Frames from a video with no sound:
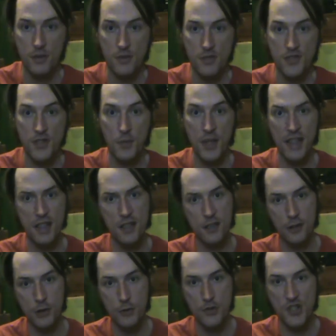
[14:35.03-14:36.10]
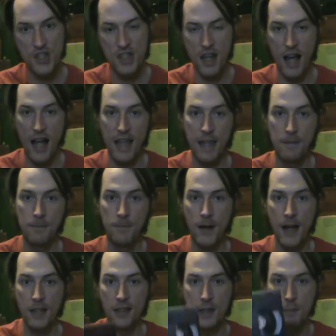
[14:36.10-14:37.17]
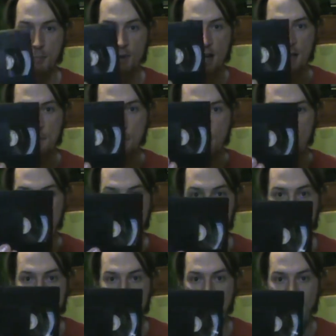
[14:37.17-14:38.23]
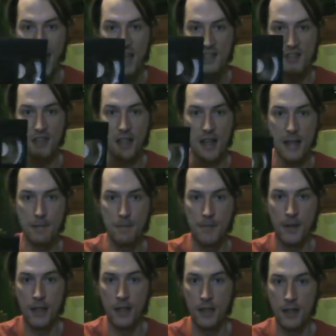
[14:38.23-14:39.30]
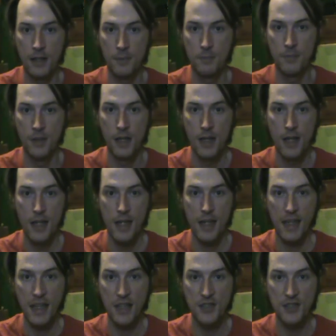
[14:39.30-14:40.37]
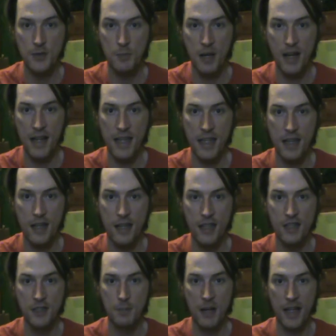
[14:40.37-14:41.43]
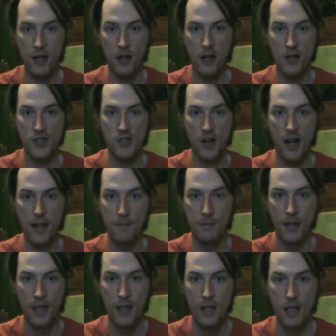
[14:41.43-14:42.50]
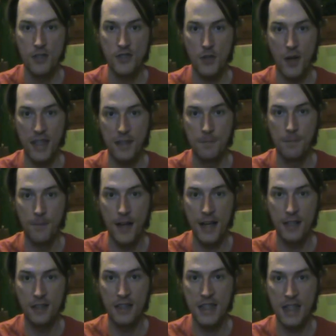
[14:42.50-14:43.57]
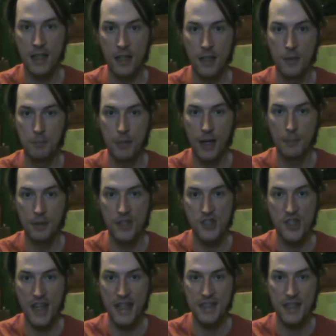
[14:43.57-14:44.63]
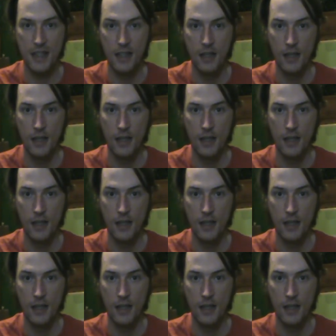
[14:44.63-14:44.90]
So in conclusion, I have finally brought more of my past life into my hard drive, so I can finally publish it.